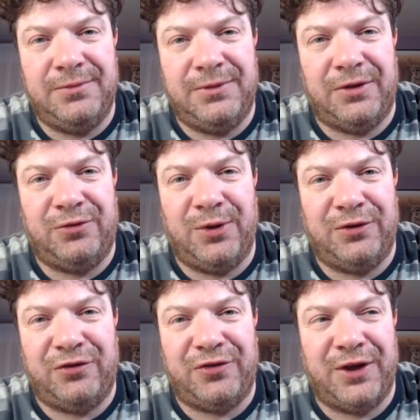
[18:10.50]
as you
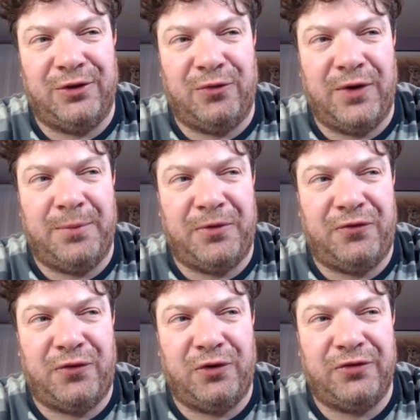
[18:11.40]
understand, November
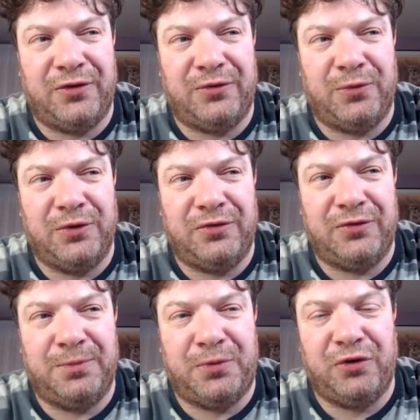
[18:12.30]
1st it
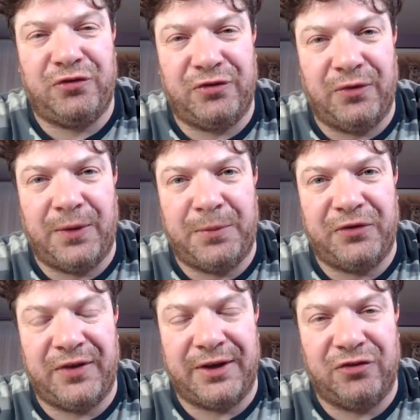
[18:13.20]
was purchased, November
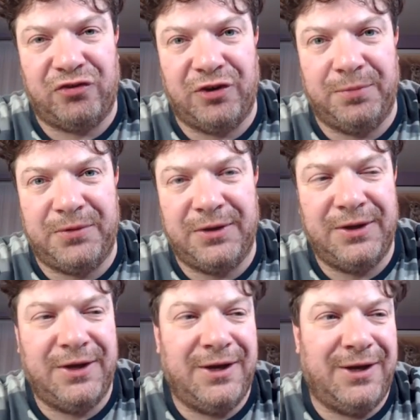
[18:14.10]
2nd shipped,
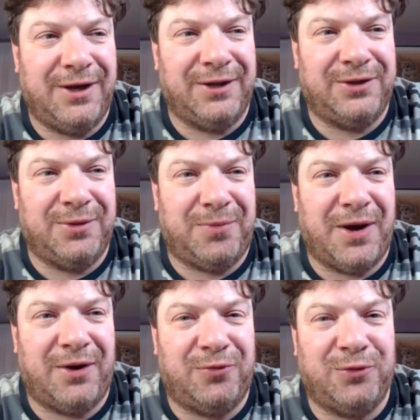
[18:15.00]
and the
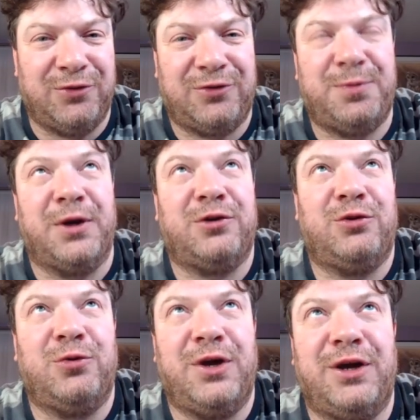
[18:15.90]
buyer was expected
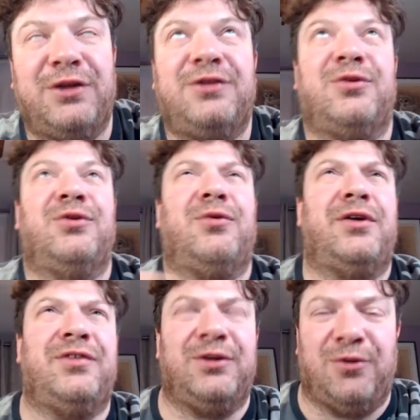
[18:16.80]
to get it on, I
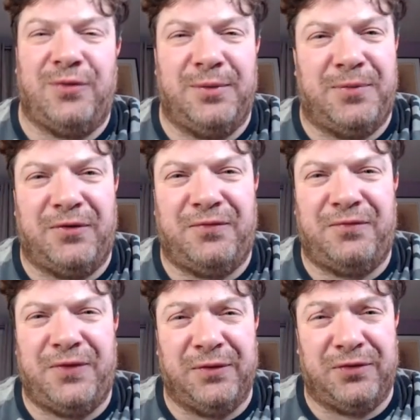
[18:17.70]
think, November
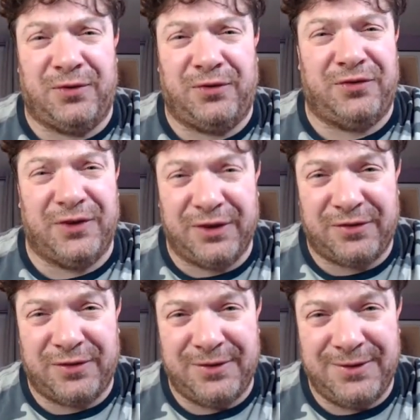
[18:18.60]
5th or
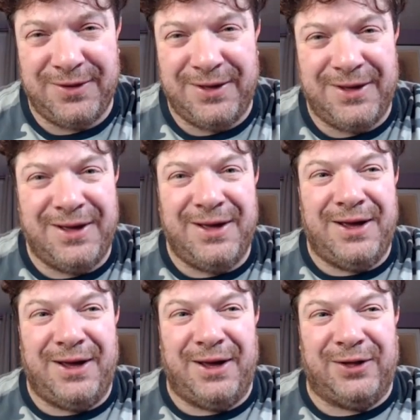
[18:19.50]
6th.
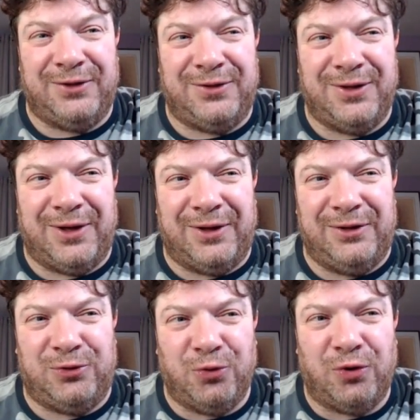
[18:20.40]
And
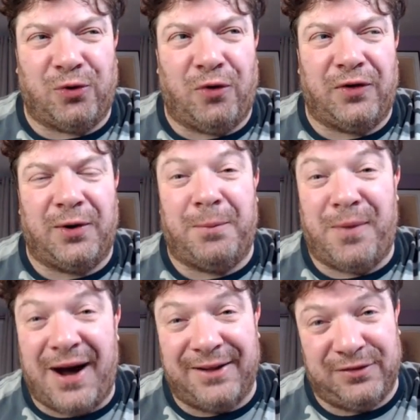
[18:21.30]
it took over a
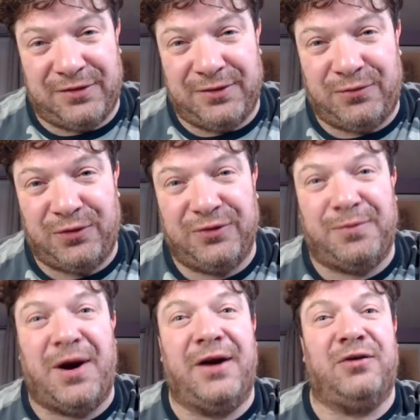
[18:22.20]
month for the
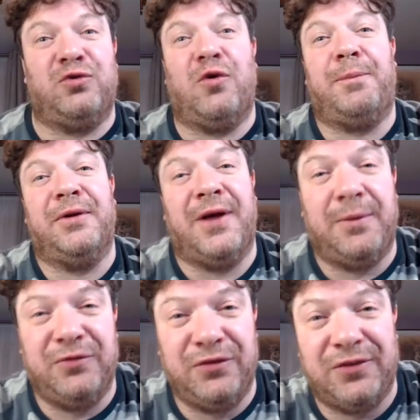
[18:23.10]
buyer to open
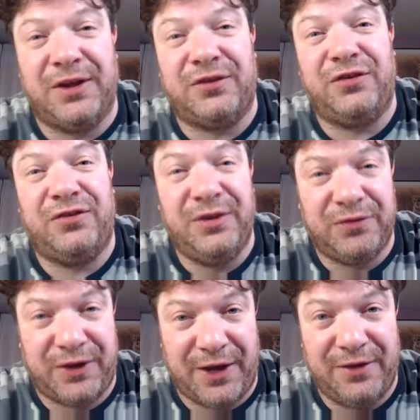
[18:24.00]
up this not
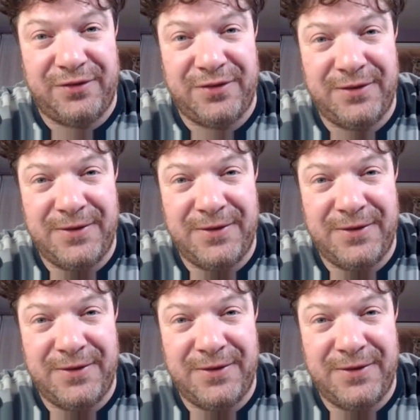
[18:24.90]
received case,